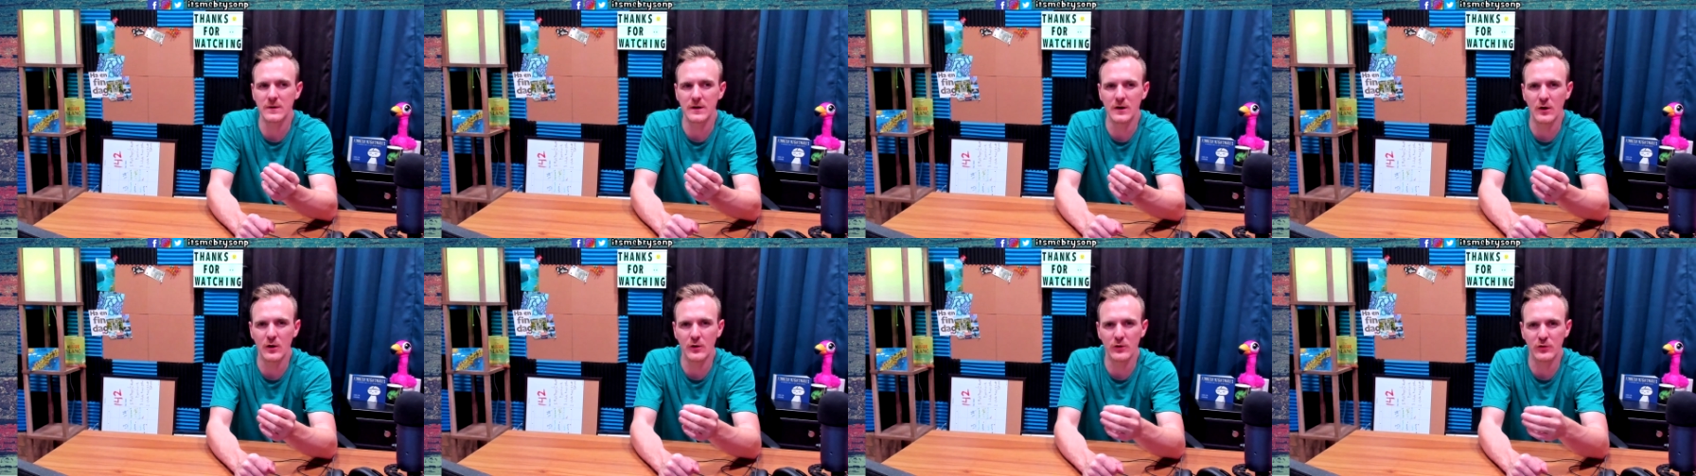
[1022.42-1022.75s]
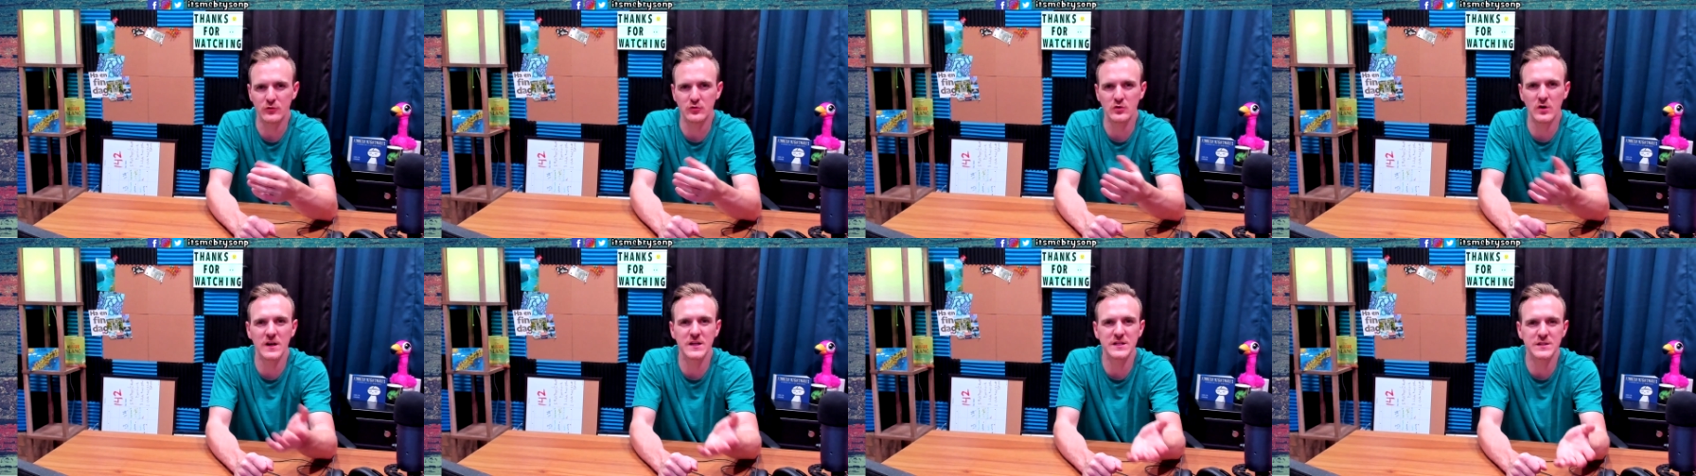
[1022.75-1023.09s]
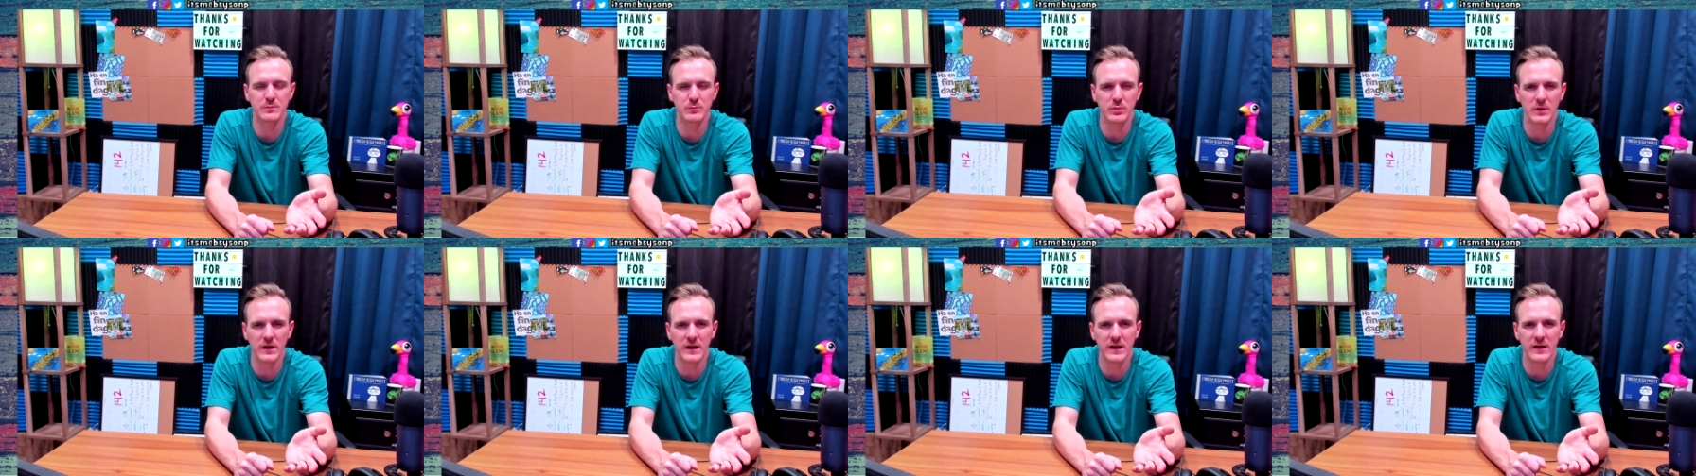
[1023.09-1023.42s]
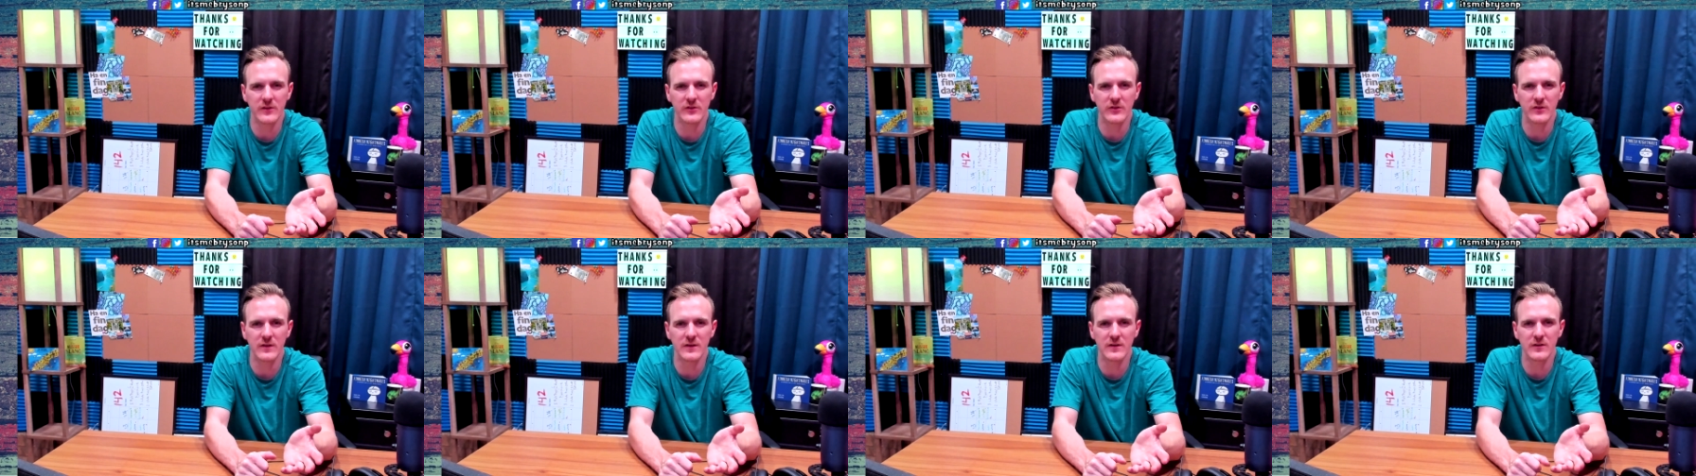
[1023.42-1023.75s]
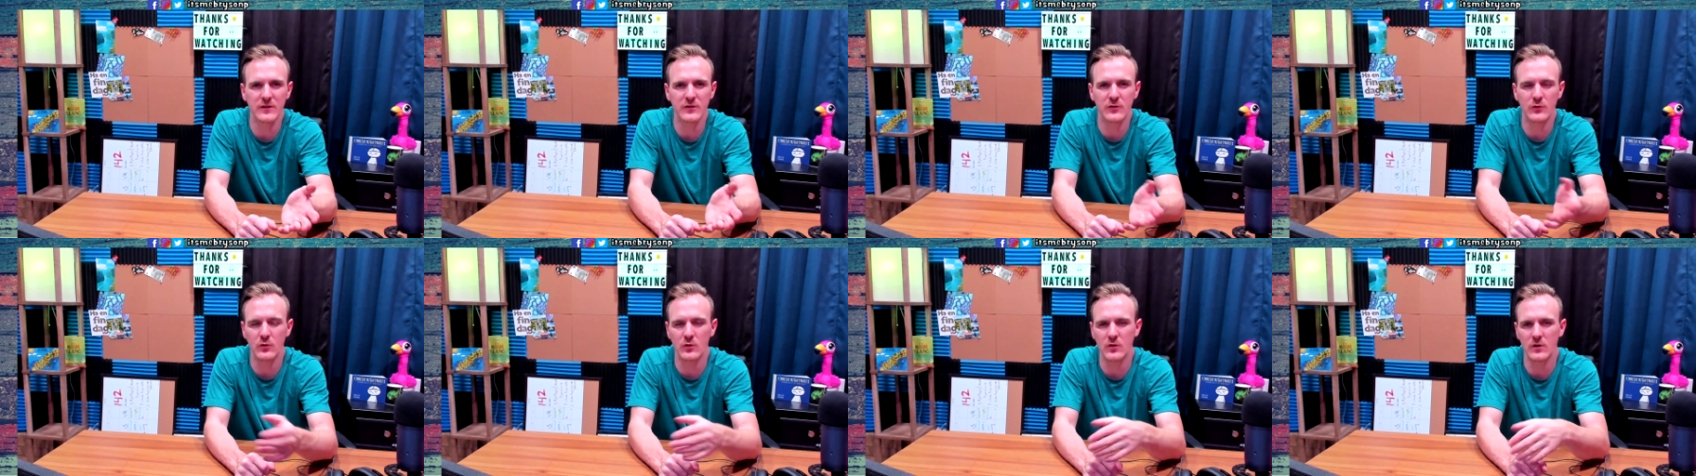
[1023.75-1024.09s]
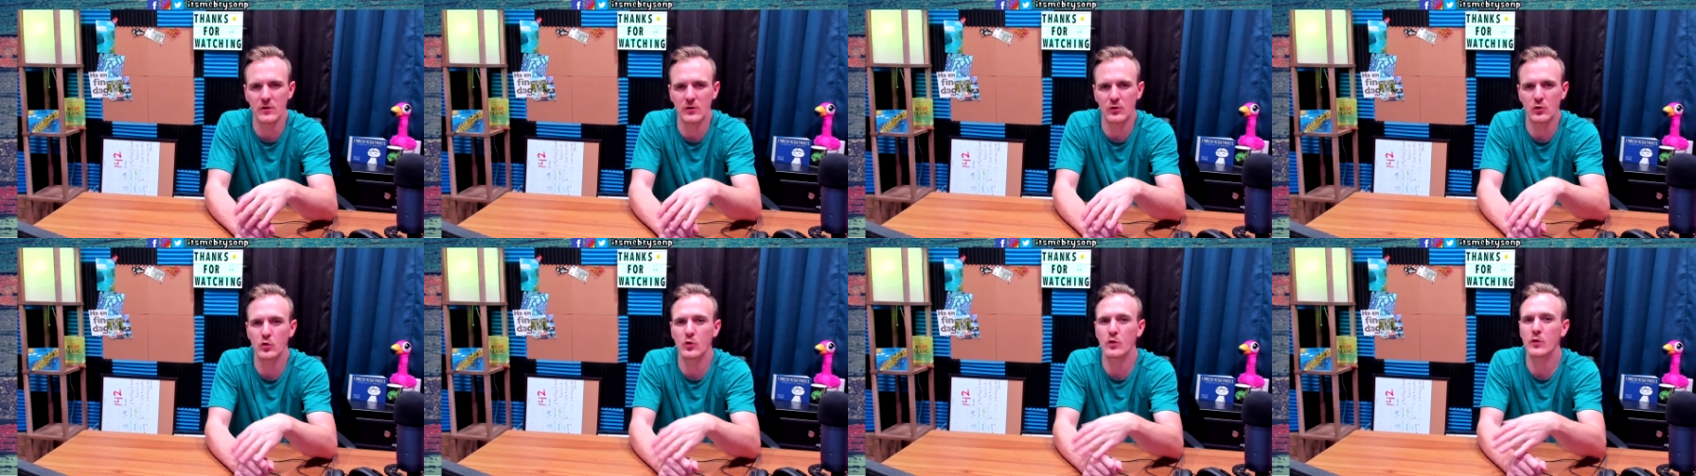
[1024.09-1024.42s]
you know, strange places
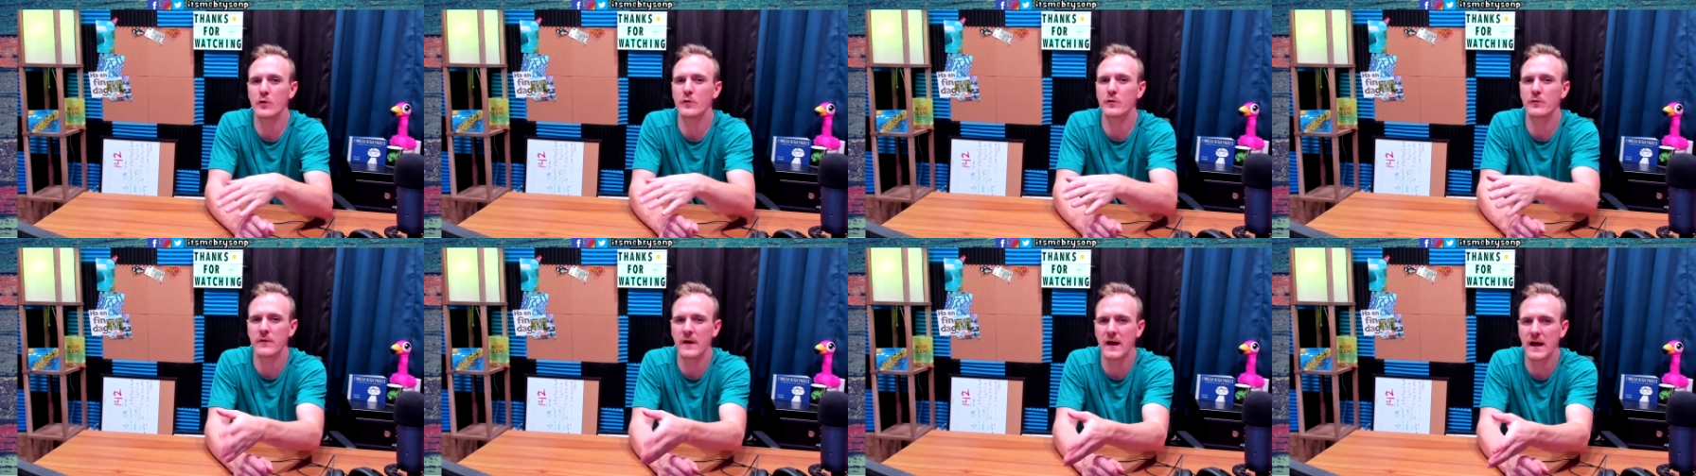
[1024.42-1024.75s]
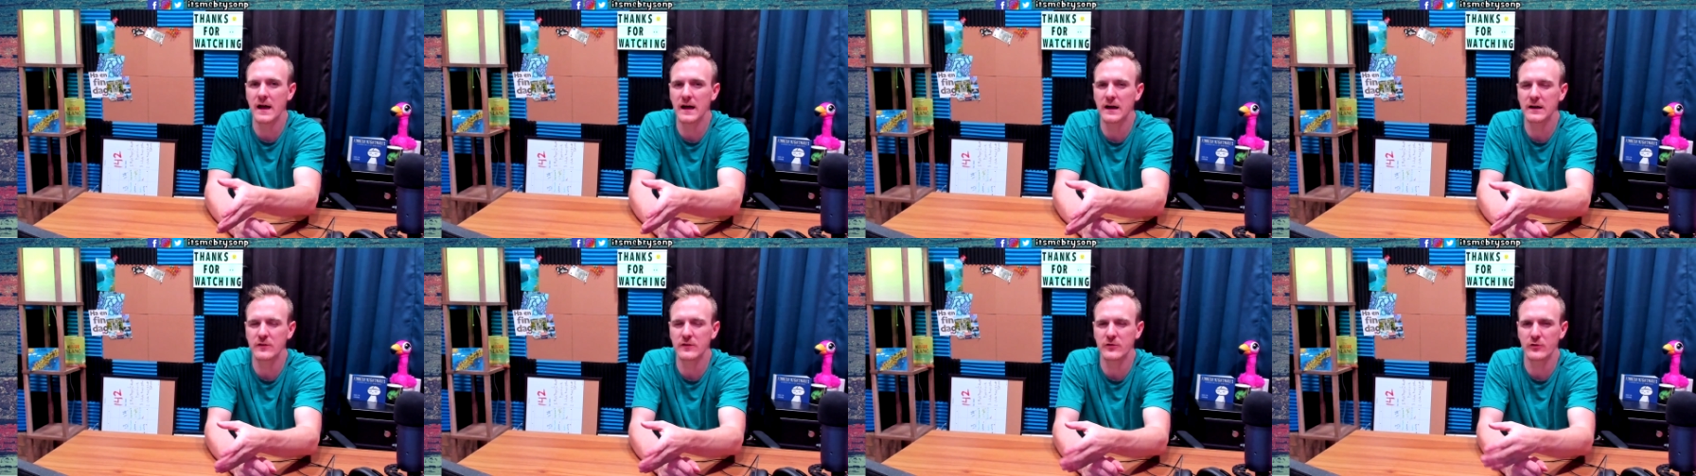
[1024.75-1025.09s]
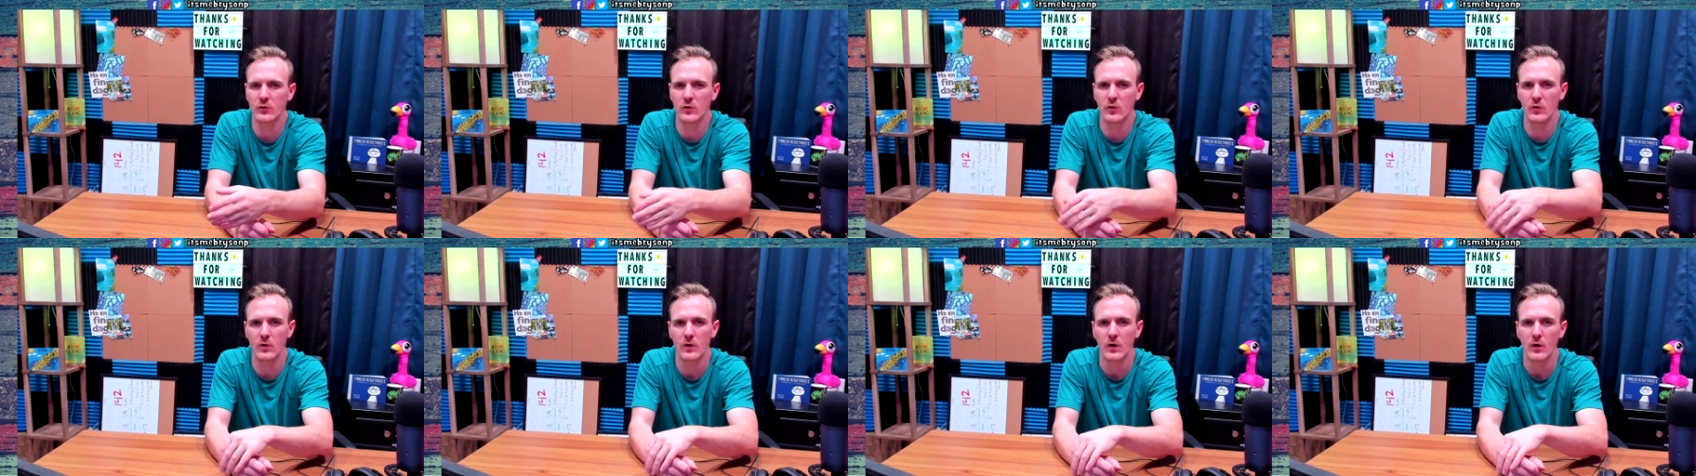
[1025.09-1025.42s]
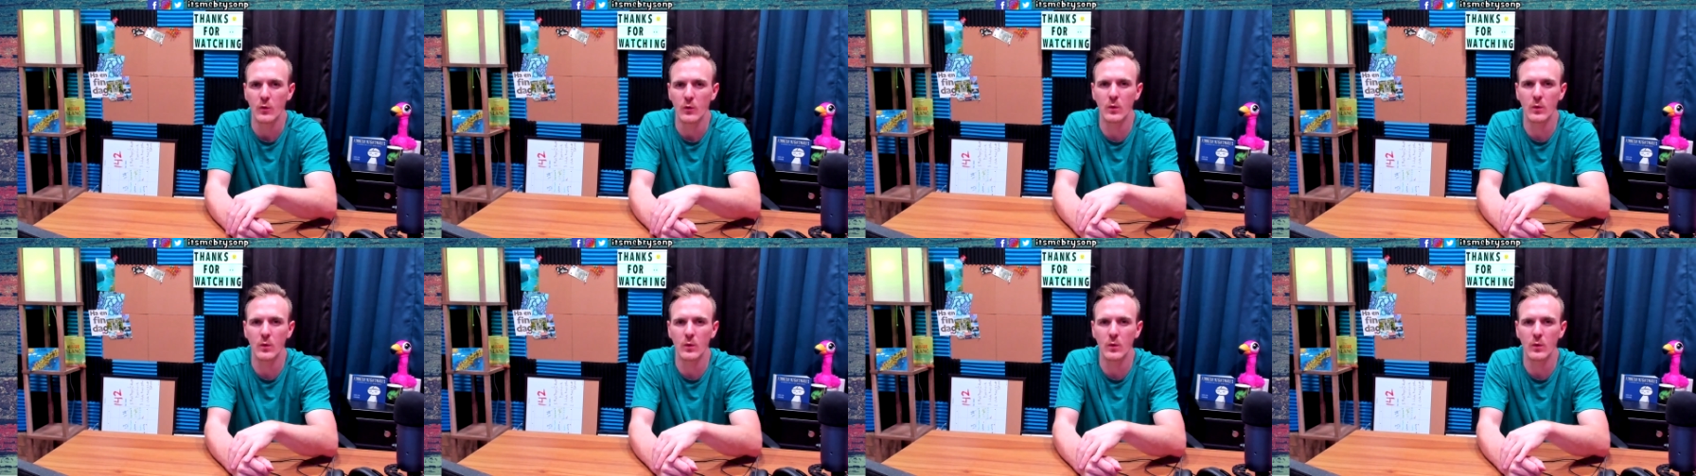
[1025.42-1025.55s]
or cool facts or